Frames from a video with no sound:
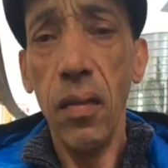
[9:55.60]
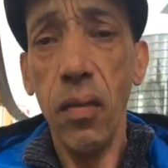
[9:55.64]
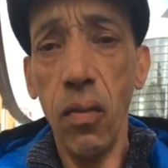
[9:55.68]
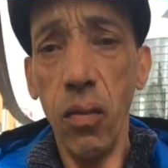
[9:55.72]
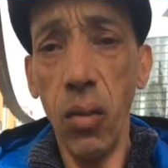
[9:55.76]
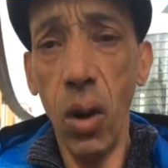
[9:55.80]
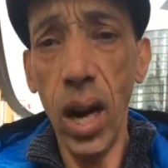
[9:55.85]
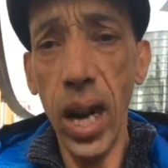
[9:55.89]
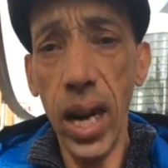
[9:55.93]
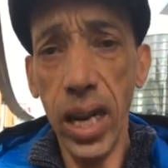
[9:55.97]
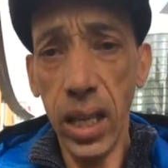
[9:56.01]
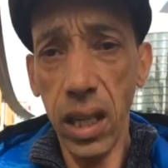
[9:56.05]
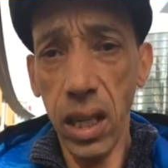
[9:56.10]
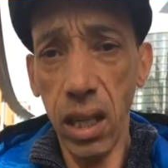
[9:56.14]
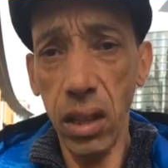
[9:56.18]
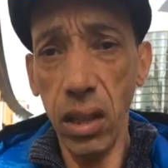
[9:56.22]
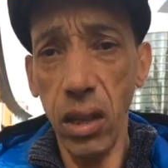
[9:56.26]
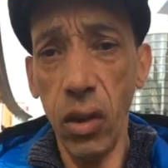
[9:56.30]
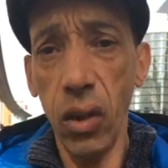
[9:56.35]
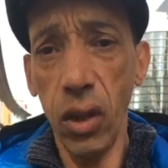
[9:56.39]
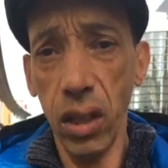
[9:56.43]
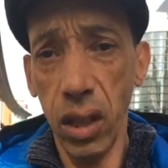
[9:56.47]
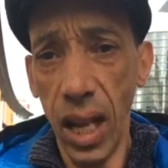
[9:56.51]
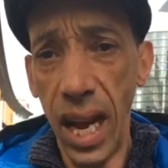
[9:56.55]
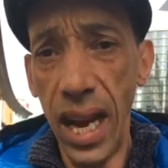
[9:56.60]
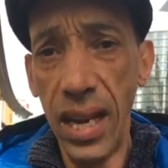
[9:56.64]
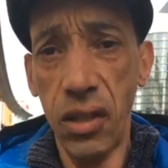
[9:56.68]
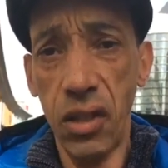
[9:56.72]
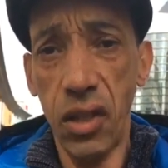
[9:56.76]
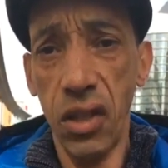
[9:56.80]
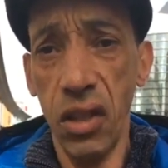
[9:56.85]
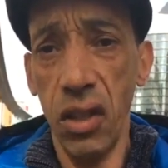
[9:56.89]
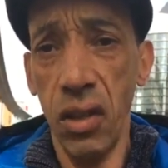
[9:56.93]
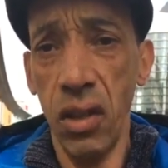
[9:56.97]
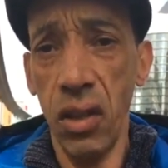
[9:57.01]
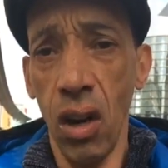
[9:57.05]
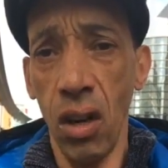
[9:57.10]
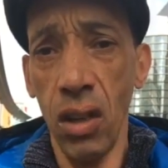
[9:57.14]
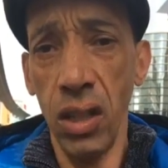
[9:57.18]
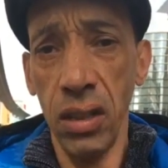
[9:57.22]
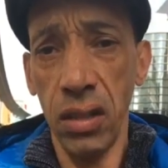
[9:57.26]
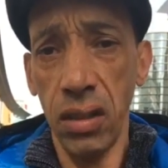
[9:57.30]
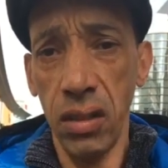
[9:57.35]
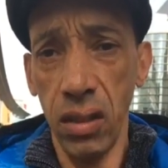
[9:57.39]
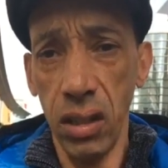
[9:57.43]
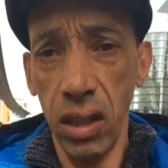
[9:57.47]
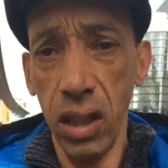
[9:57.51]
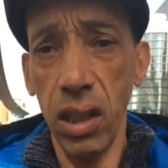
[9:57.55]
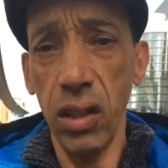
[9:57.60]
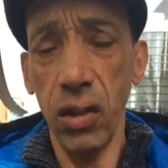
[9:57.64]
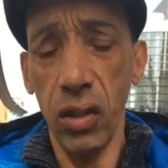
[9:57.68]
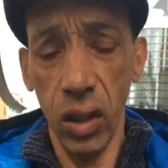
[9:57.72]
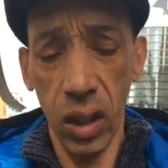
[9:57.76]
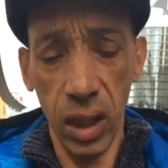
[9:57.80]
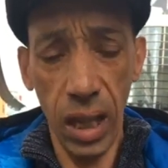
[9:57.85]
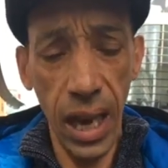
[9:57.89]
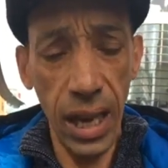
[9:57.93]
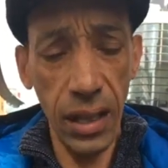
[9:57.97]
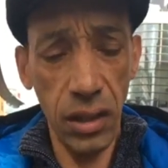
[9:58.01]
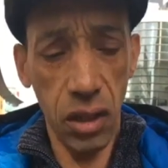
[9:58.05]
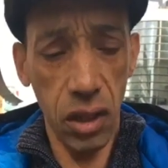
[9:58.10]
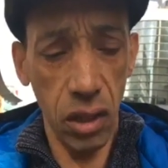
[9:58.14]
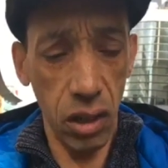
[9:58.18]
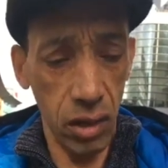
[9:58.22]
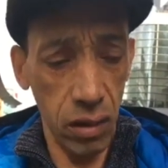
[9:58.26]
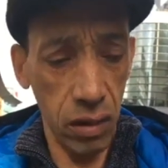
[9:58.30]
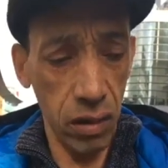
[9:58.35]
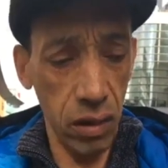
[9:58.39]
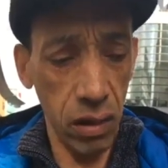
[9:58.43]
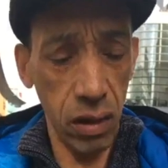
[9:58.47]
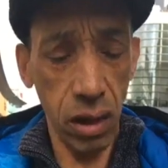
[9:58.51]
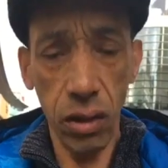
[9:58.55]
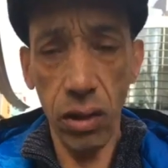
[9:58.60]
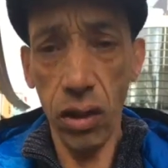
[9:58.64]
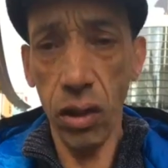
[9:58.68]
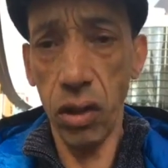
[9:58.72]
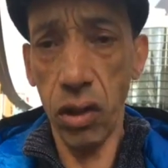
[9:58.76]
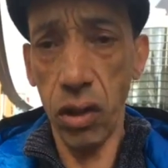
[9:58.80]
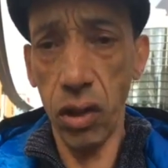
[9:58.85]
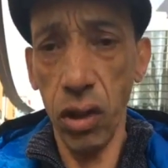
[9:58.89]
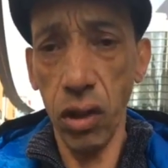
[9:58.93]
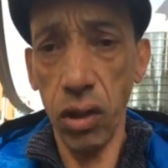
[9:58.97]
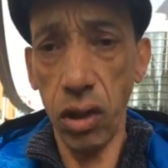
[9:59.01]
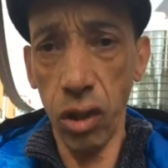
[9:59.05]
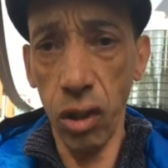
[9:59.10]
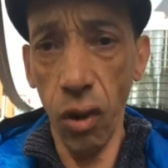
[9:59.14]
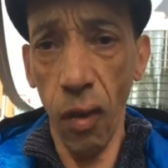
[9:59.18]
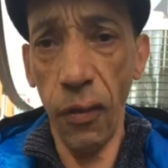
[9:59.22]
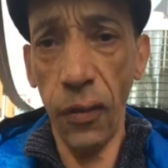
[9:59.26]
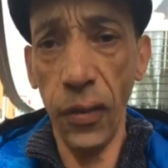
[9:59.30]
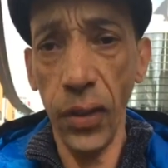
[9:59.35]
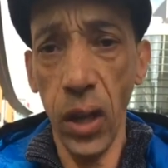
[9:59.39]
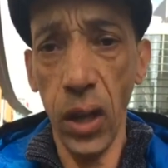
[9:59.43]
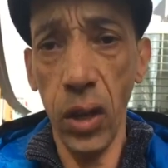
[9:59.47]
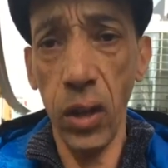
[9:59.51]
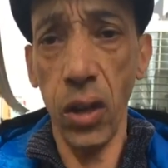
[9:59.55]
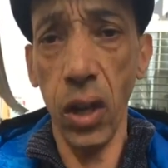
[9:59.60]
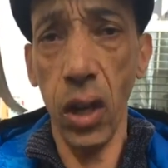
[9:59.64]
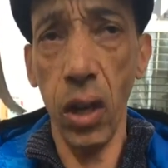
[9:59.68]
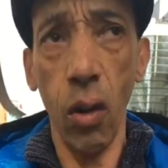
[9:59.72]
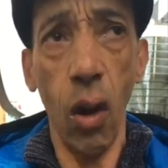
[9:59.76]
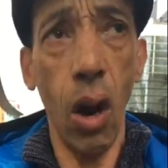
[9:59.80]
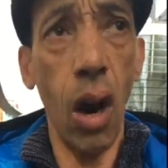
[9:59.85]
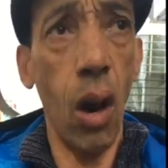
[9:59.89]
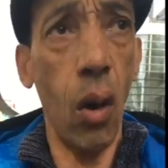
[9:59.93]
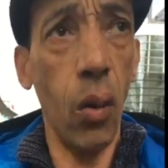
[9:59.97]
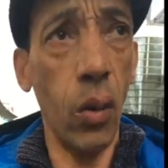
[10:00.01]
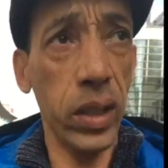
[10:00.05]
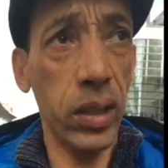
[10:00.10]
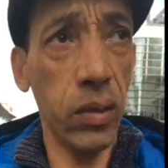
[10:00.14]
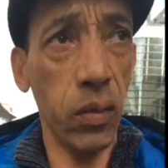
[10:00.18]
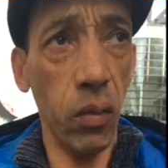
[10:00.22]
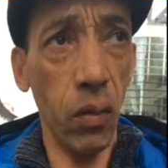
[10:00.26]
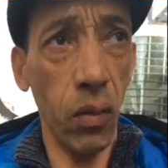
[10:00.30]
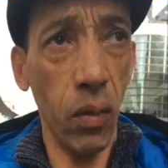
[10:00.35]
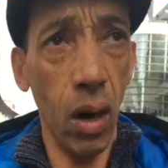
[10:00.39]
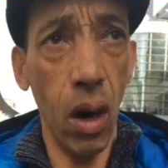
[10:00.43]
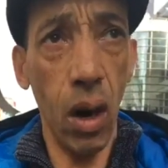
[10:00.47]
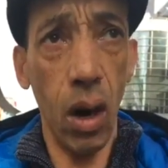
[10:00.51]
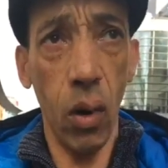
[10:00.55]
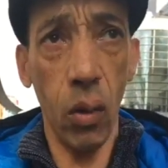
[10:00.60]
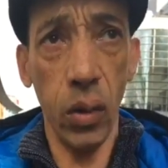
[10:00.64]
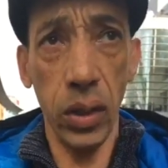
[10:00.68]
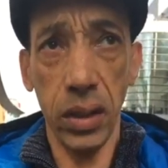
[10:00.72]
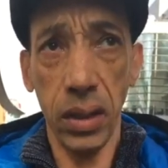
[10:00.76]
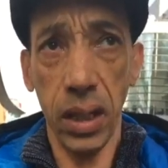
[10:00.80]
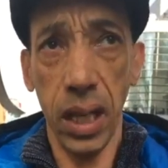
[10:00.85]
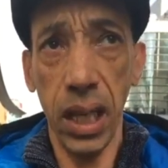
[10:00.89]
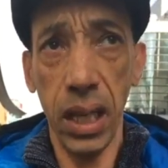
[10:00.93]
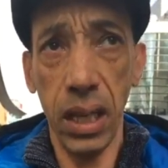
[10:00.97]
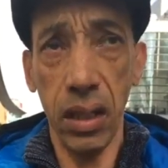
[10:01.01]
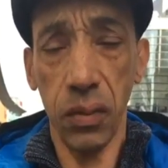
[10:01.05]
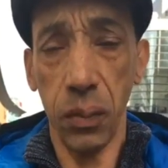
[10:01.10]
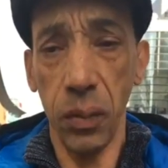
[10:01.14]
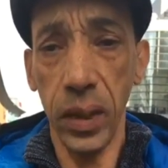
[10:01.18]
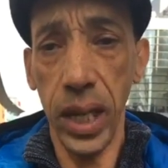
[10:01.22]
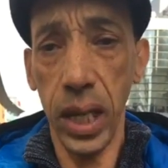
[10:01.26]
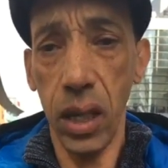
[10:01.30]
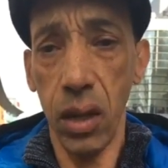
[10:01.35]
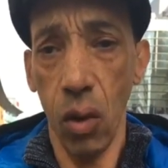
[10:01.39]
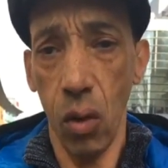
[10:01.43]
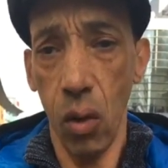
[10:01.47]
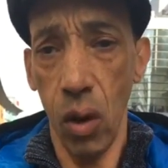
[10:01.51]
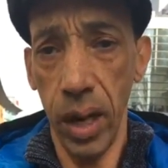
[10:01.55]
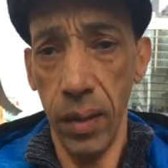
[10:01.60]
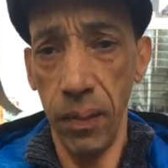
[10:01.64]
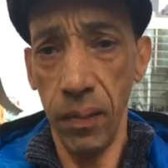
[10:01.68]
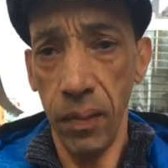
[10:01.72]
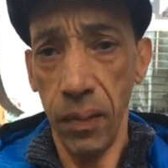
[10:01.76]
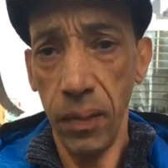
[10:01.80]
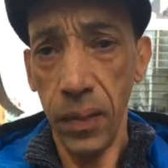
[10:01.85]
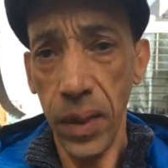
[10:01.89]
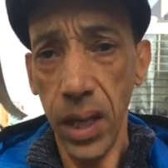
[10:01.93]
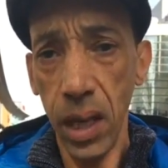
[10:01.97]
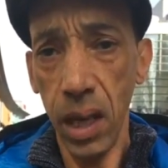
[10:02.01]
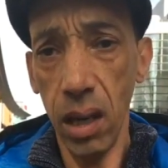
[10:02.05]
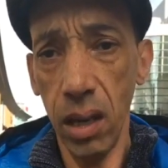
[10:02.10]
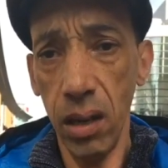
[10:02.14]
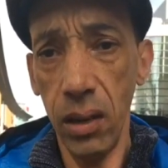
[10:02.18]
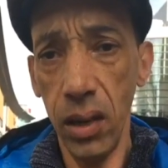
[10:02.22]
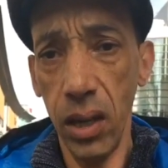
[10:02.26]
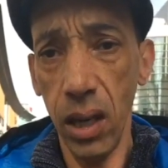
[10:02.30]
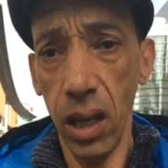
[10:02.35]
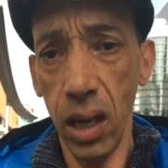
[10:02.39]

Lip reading: Rick, you're a legend. Honestly, you're a legend. Yeah. The stuff you do always keeps me going. Yeah. And